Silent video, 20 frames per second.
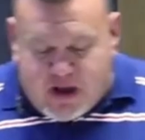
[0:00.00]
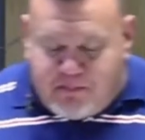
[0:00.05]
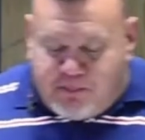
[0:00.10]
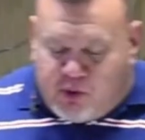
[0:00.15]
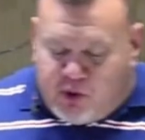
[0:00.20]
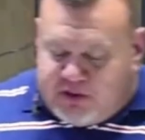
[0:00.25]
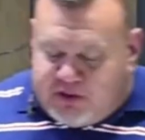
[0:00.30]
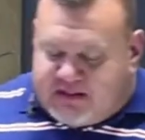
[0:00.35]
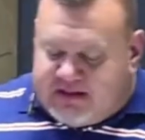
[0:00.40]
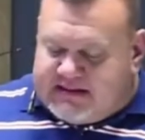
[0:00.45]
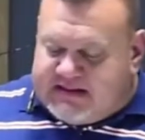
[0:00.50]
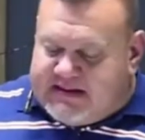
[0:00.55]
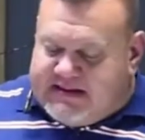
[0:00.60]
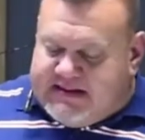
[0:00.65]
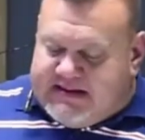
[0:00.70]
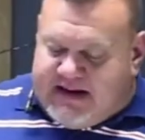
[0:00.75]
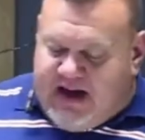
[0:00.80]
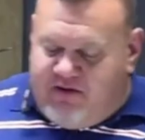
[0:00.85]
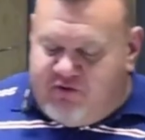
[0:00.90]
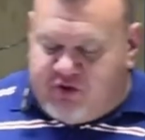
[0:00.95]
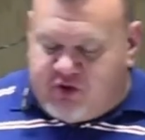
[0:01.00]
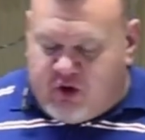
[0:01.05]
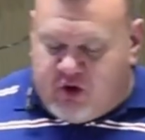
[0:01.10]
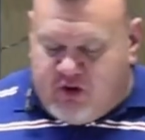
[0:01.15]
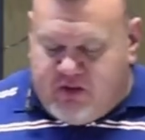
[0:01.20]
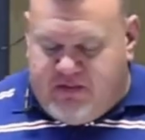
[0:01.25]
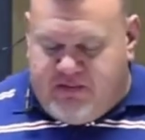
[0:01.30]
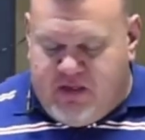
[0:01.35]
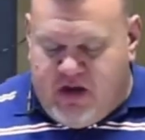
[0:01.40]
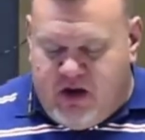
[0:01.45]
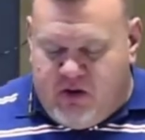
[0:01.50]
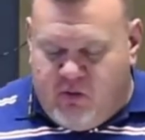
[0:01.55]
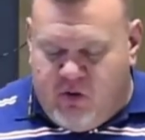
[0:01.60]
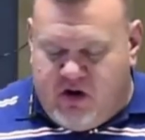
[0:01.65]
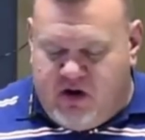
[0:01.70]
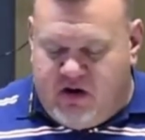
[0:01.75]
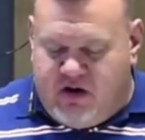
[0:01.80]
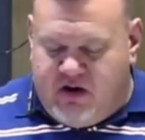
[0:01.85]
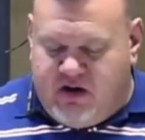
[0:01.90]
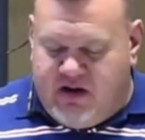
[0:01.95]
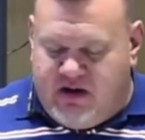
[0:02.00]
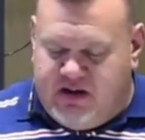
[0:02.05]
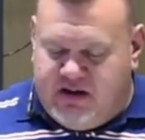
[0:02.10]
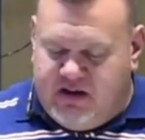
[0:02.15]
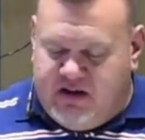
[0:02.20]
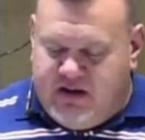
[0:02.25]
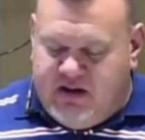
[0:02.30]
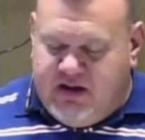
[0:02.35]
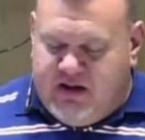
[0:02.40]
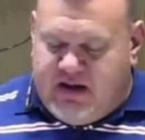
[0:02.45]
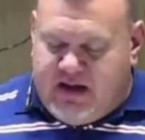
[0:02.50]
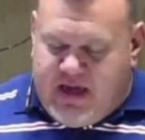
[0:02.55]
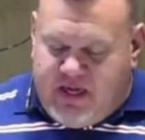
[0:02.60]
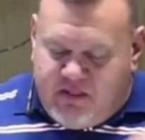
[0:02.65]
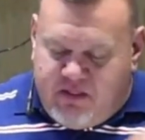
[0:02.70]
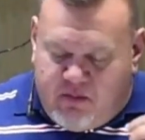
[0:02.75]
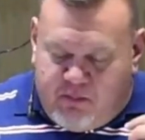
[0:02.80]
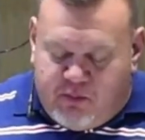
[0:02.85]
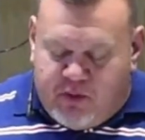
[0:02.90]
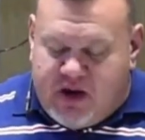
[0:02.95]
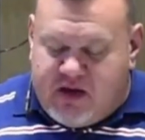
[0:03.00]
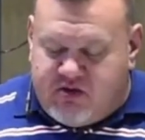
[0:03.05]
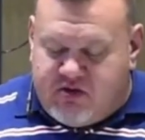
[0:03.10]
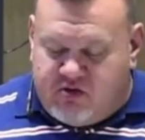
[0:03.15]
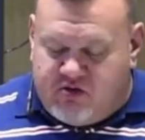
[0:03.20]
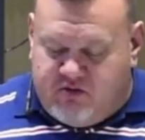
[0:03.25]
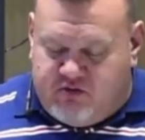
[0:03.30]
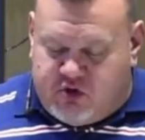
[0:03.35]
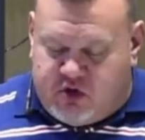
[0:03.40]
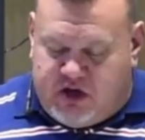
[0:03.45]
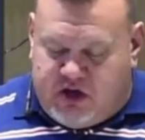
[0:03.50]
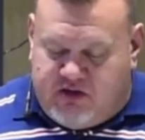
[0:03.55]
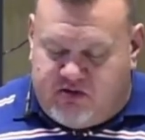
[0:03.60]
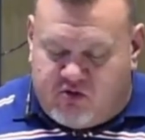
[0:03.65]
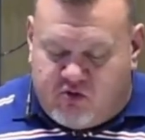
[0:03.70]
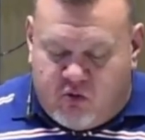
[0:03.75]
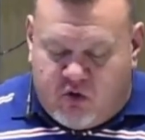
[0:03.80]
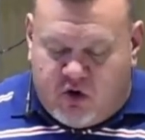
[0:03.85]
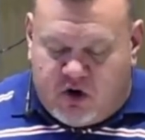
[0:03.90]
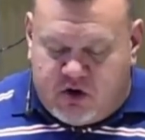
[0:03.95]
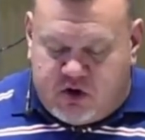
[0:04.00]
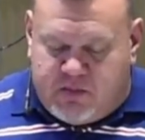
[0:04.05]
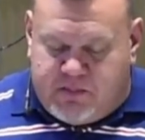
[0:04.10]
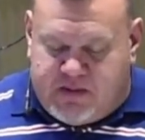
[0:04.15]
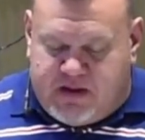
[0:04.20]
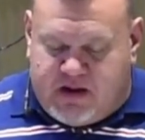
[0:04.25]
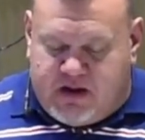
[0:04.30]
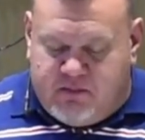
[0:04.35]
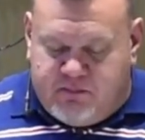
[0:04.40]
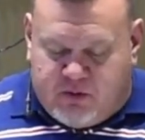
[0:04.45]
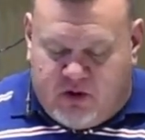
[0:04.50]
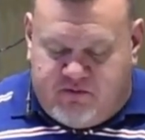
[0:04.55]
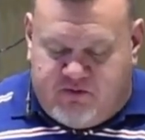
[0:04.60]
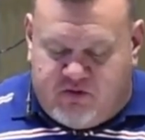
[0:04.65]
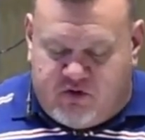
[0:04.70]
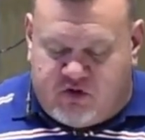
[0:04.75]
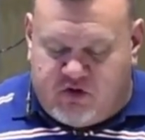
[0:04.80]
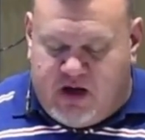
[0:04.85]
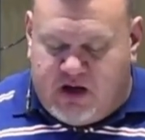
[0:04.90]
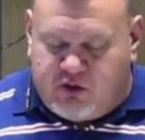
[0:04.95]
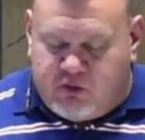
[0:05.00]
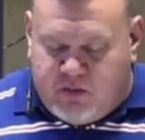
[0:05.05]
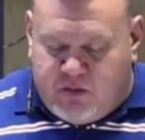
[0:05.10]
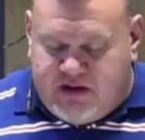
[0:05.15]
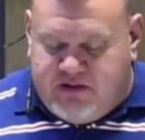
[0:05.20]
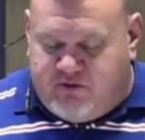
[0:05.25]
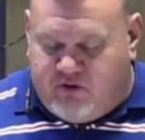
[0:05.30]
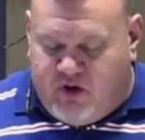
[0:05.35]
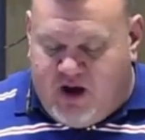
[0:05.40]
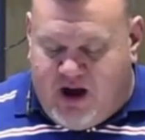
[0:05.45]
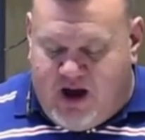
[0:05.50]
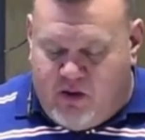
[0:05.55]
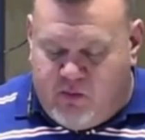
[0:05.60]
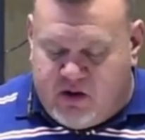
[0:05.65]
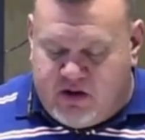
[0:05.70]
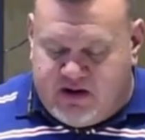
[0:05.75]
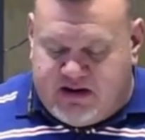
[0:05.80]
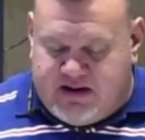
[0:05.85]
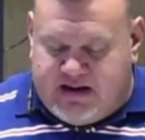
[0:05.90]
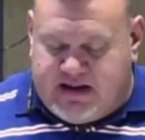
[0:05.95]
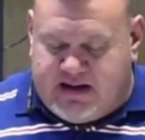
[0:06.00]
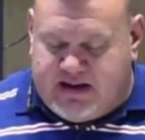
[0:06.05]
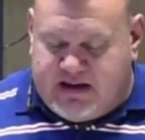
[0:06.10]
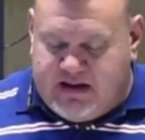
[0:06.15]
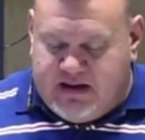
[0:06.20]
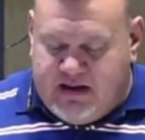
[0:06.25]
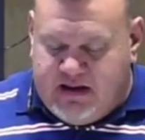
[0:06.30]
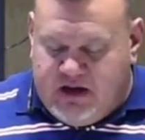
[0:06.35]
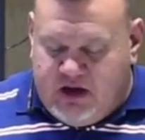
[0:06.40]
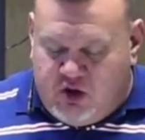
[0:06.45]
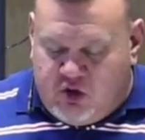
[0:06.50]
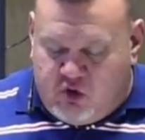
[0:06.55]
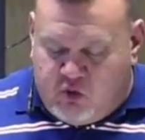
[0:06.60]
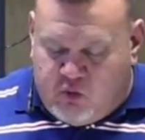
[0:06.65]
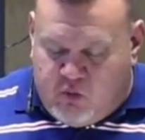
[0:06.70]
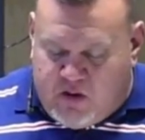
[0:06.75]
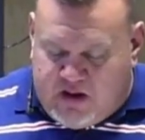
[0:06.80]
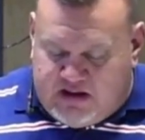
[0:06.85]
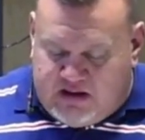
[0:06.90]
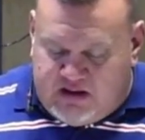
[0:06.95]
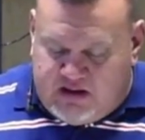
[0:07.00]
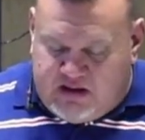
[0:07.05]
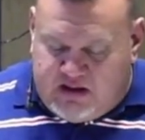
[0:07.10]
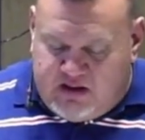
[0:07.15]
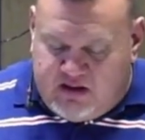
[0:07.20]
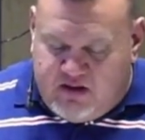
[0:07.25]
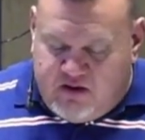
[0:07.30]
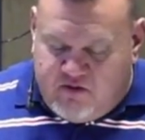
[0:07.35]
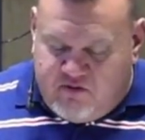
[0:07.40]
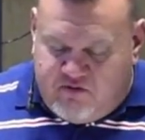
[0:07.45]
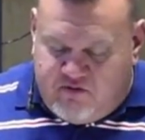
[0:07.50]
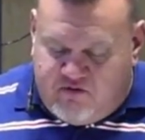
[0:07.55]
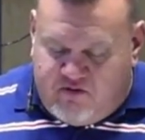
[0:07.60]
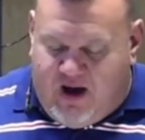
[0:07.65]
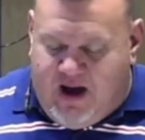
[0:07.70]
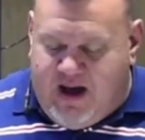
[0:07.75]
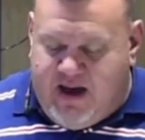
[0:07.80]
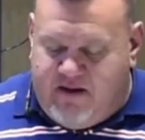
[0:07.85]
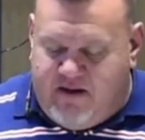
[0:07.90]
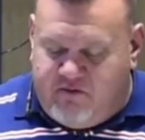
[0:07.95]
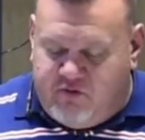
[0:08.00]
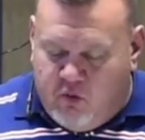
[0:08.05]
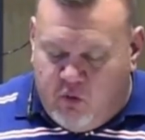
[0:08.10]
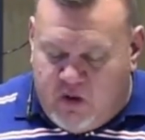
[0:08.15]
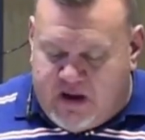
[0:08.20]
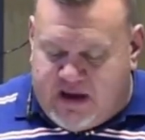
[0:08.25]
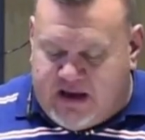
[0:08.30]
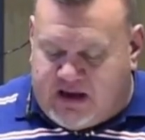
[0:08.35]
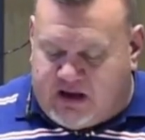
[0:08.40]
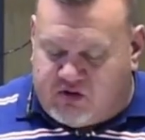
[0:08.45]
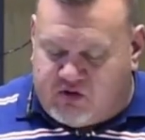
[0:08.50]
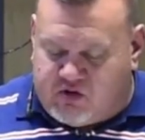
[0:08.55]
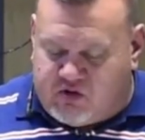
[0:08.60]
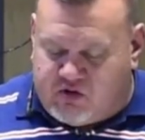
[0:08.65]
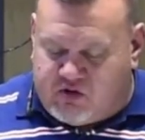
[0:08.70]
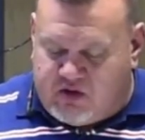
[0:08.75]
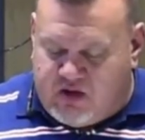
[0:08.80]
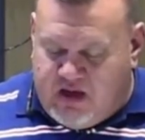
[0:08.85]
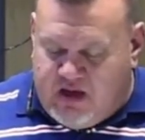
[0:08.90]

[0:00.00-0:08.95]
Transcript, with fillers: he appointed enough so that they were in the presence of Jesus, worshiping and prophesying 24 hours a day, 25 weeks